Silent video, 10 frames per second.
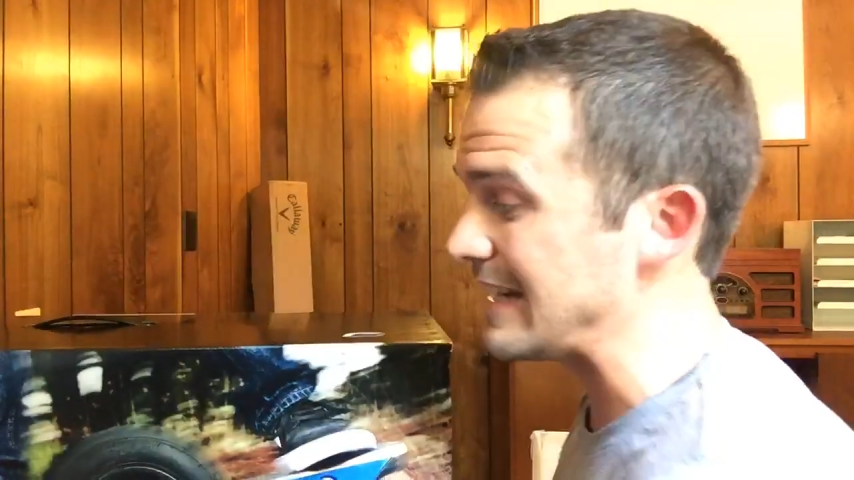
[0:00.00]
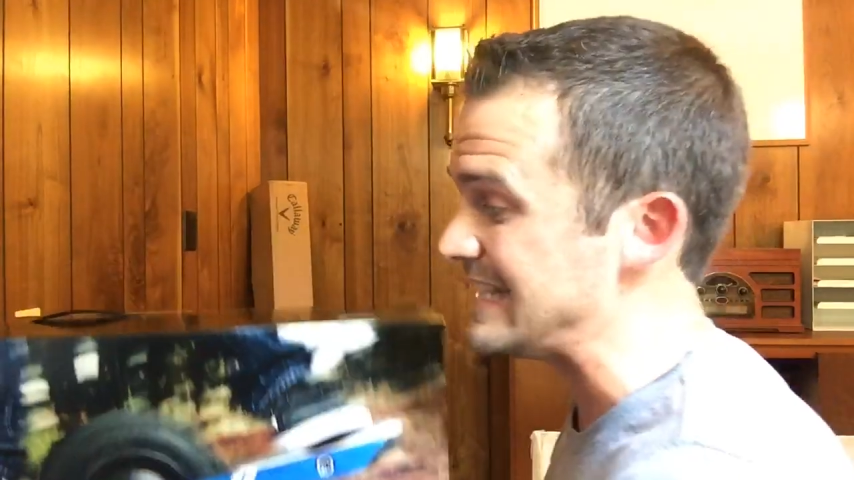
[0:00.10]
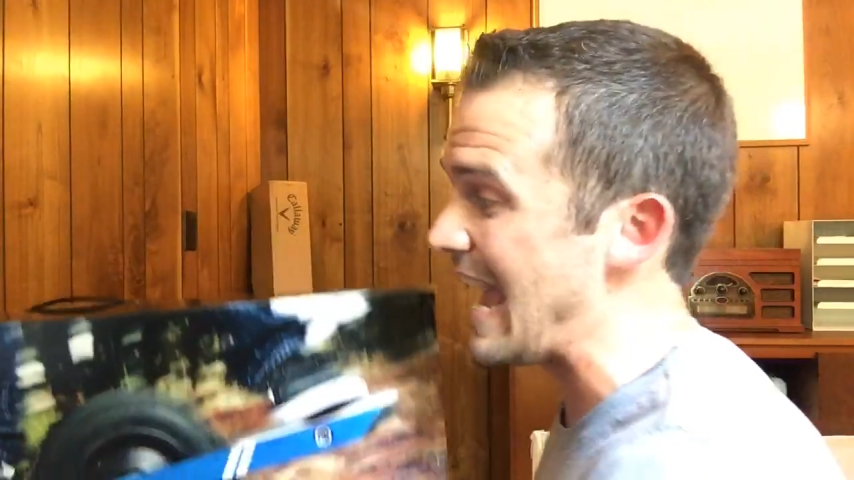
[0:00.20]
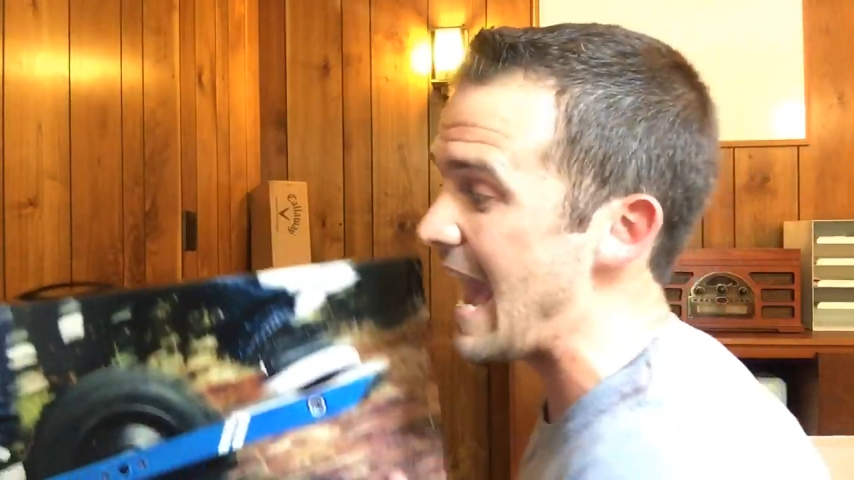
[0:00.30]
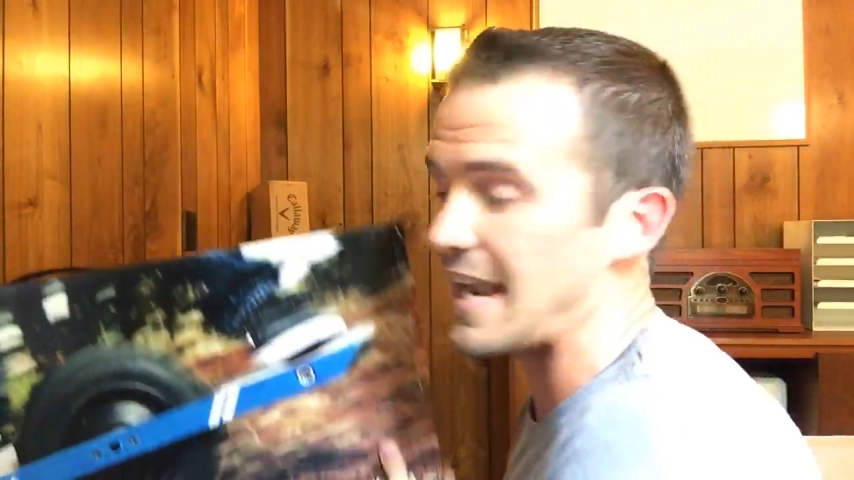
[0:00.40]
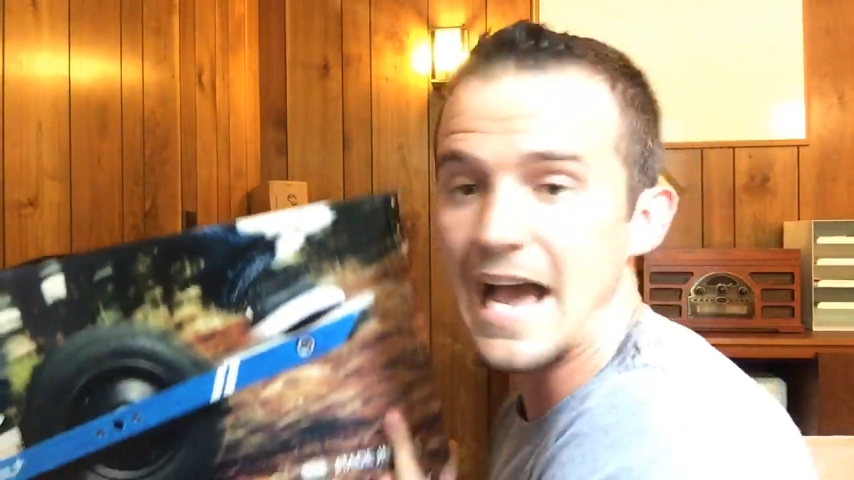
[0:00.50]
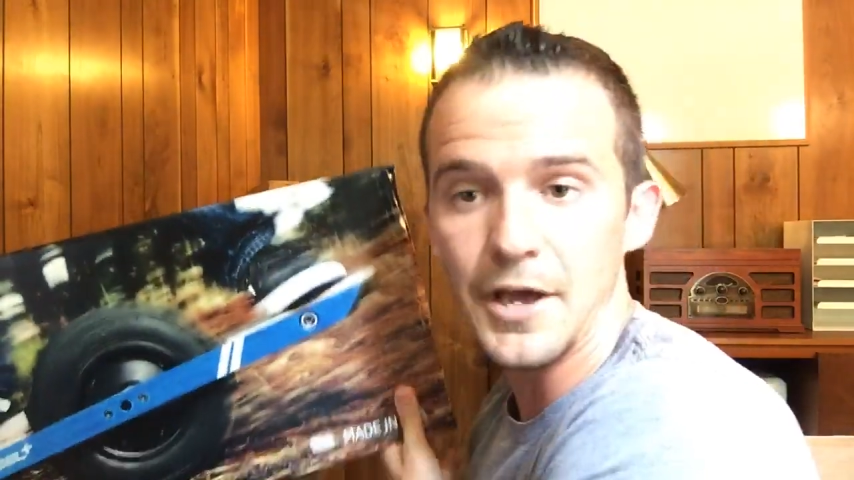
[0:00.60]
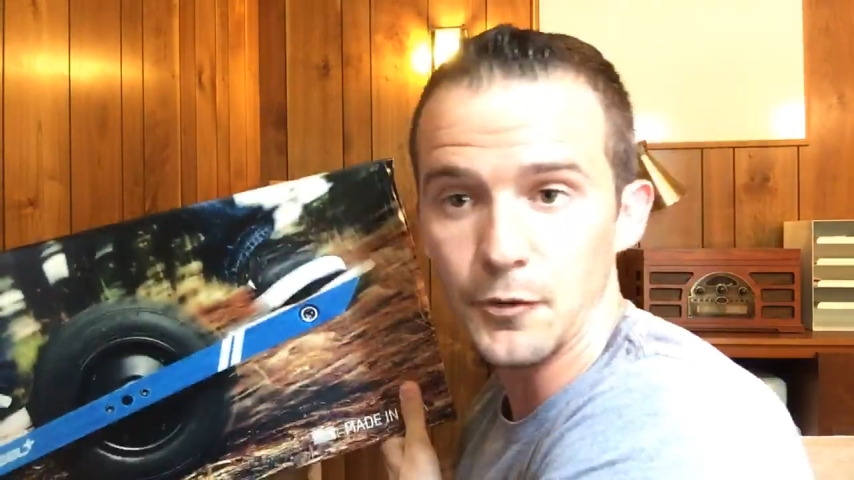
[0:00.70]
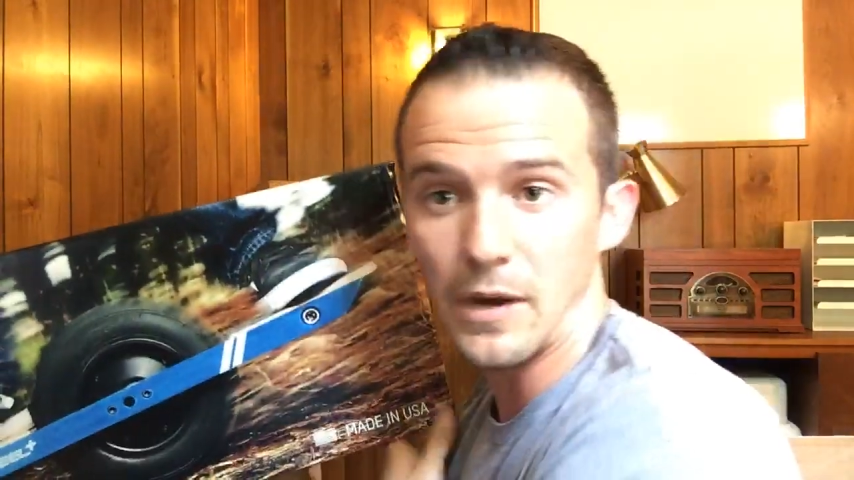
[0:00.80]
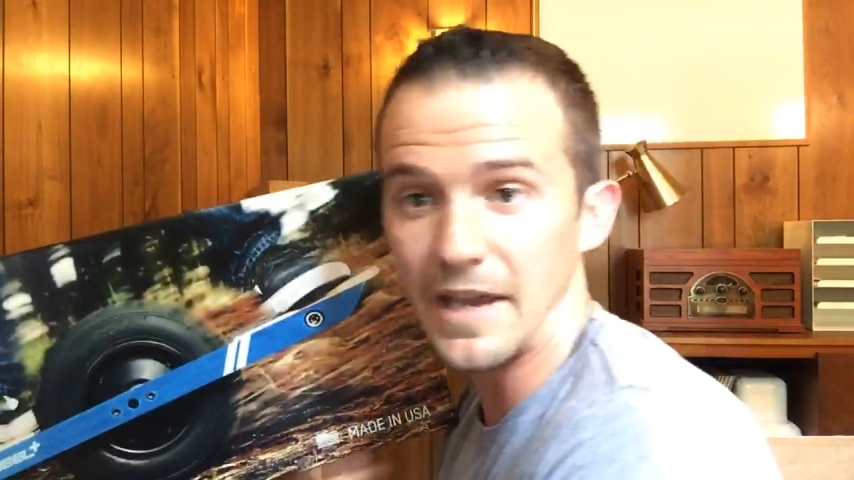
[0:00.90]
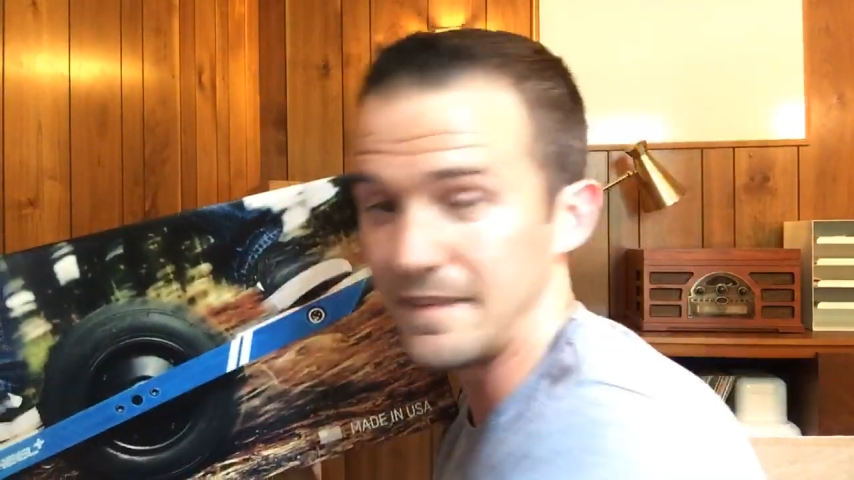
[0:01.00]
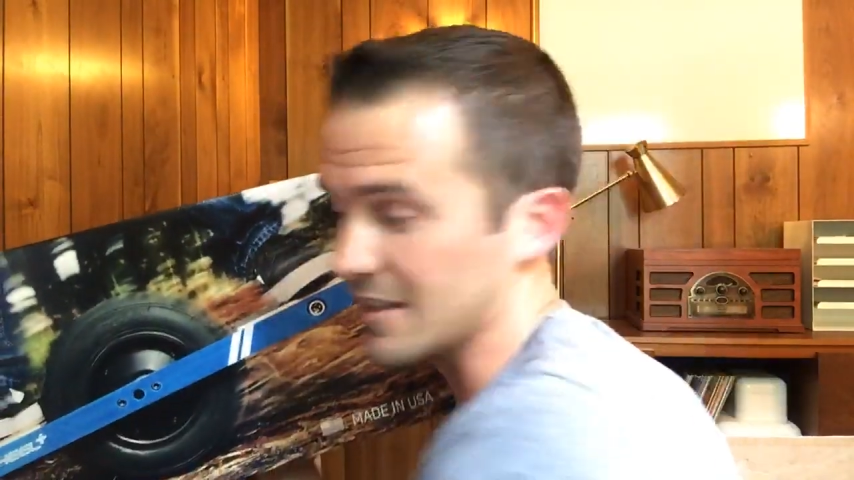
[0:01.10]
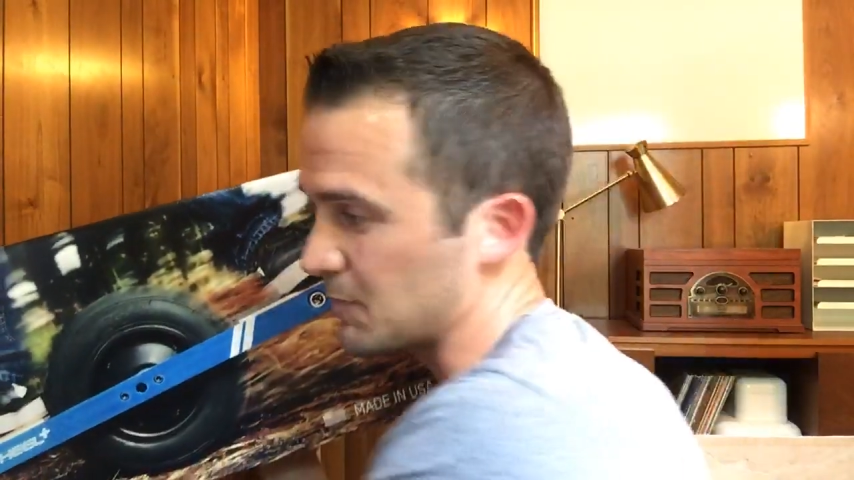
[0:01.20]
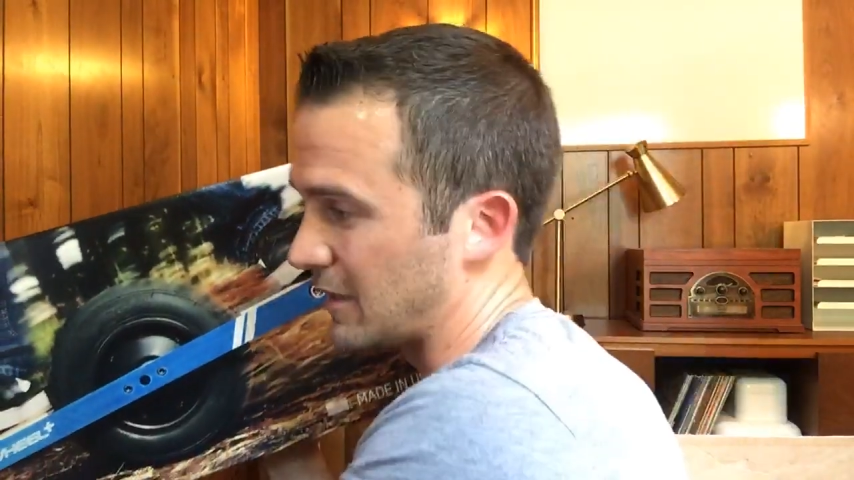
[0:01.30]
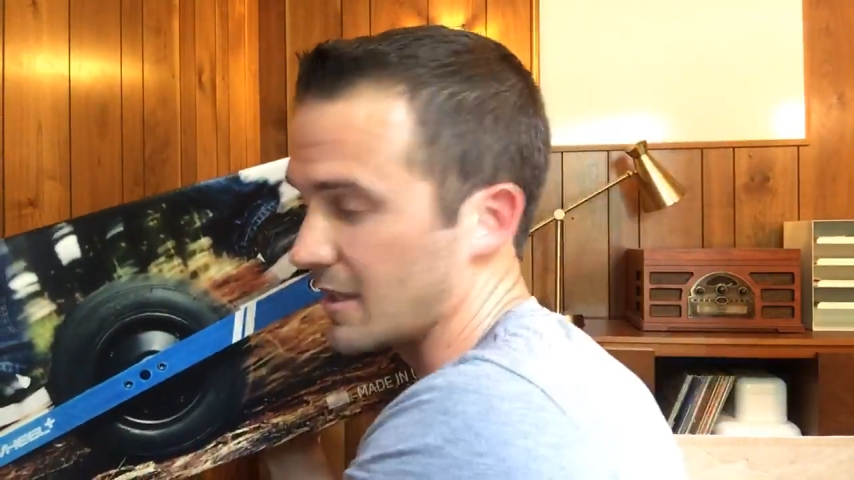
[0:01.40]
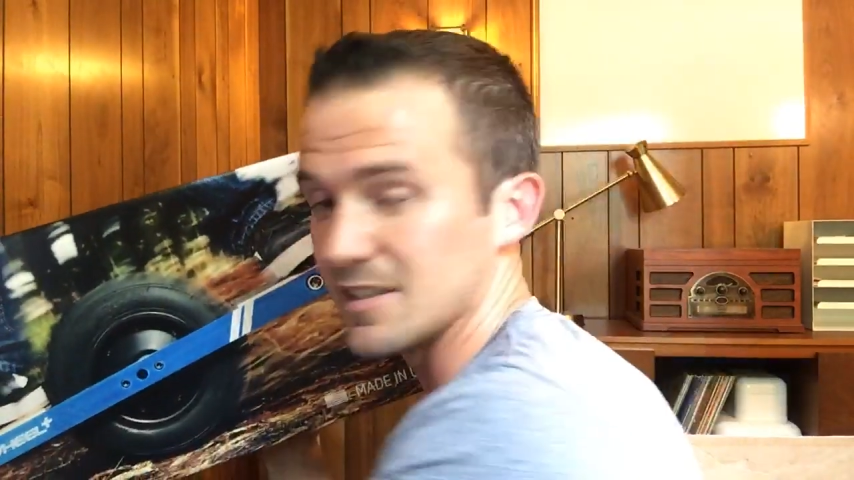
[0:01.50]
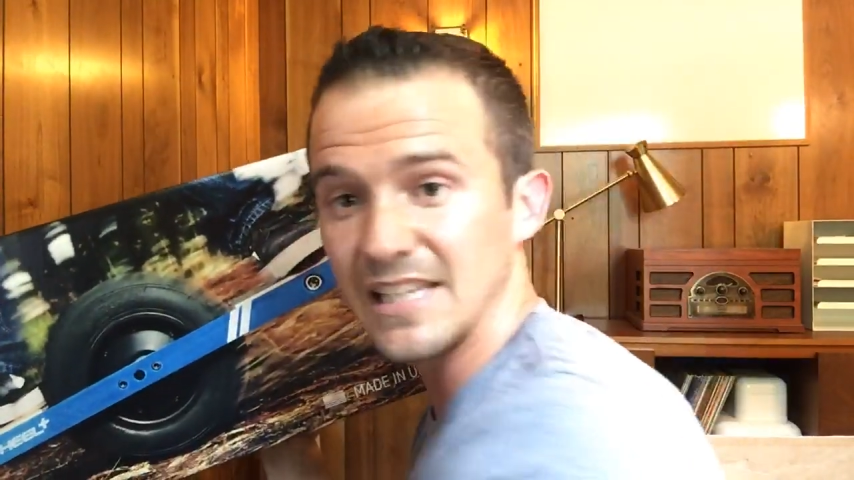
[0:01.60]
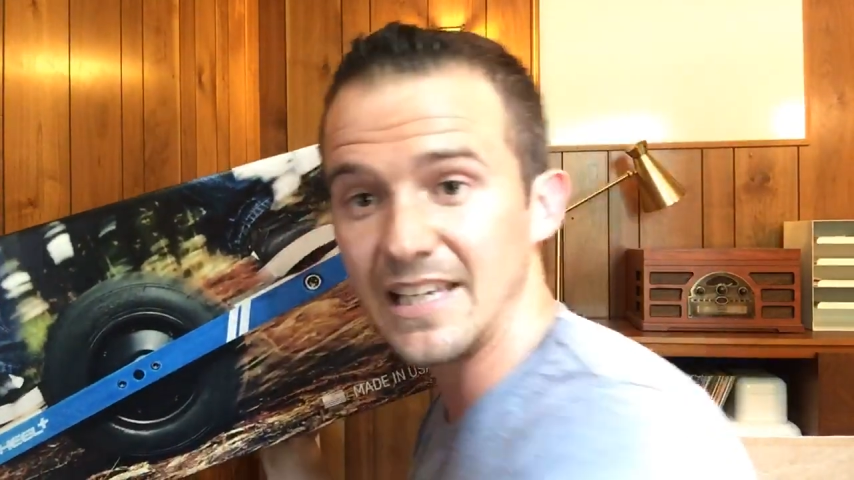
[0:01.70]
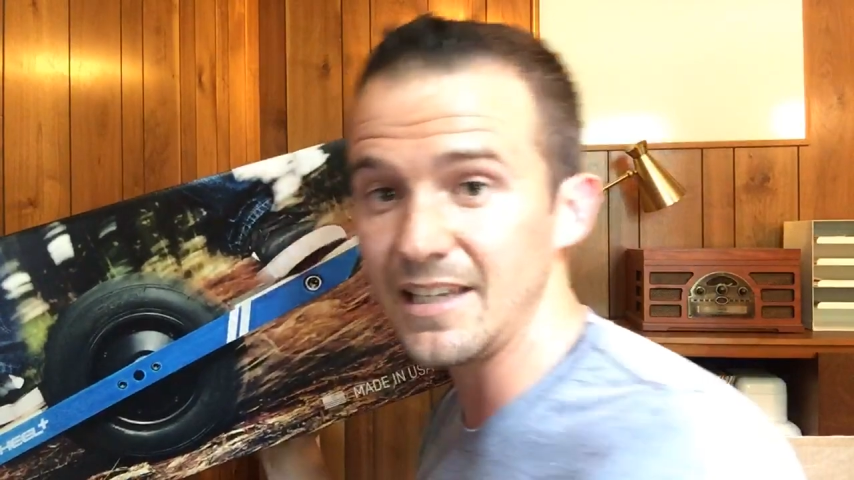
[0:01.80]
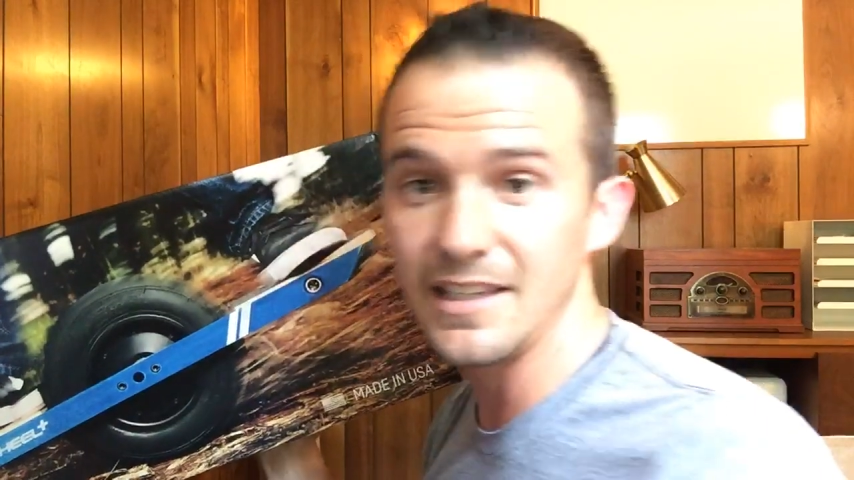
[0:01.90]
dad how to ride this because
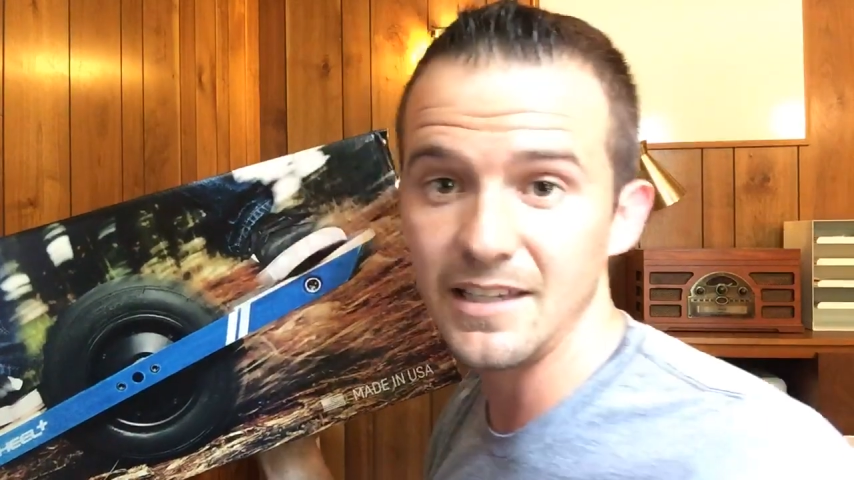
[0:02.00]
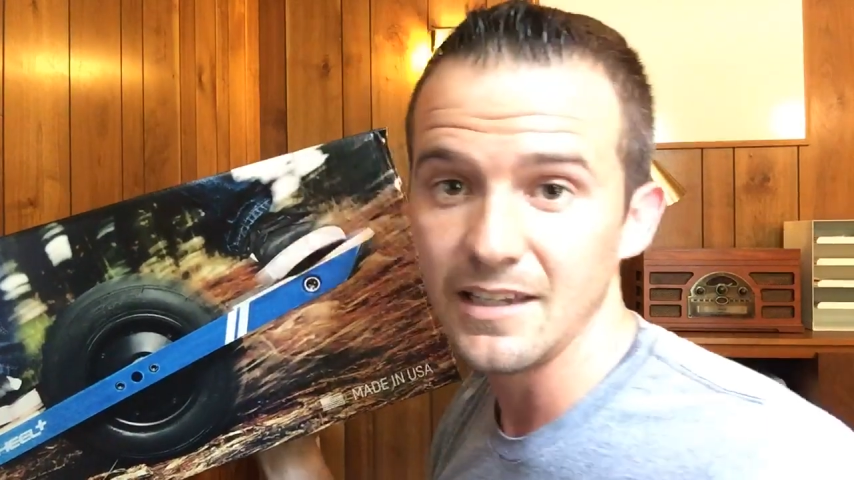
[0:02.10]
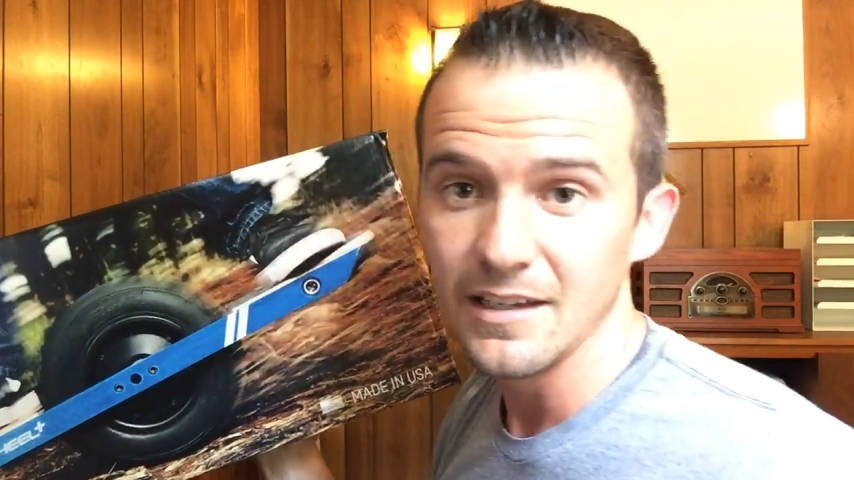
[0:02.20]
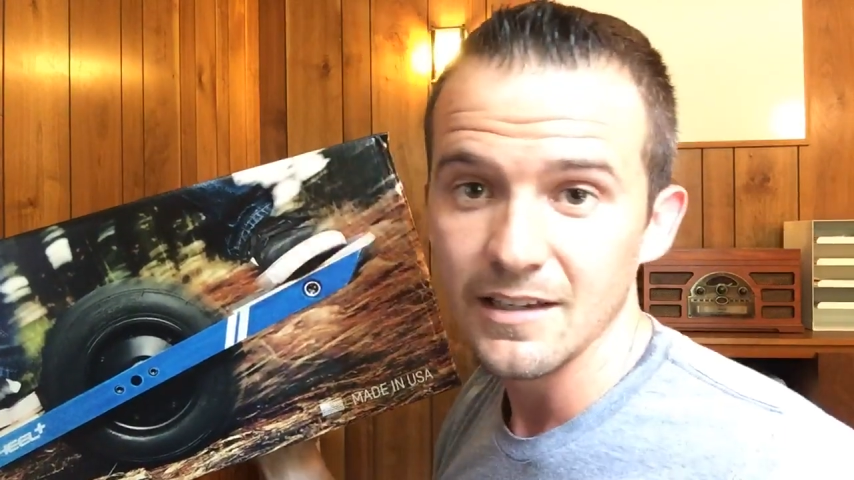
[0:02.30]
he